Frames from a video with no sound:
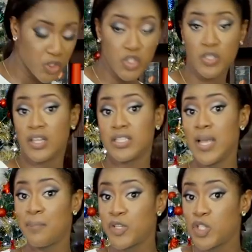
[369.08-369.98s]
just so that the
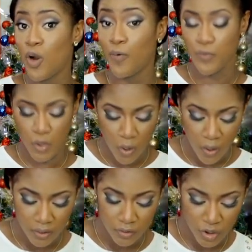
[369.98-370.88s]
temperature of the
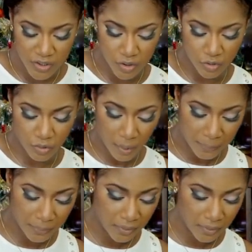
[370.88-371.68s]
oil doesn't drop.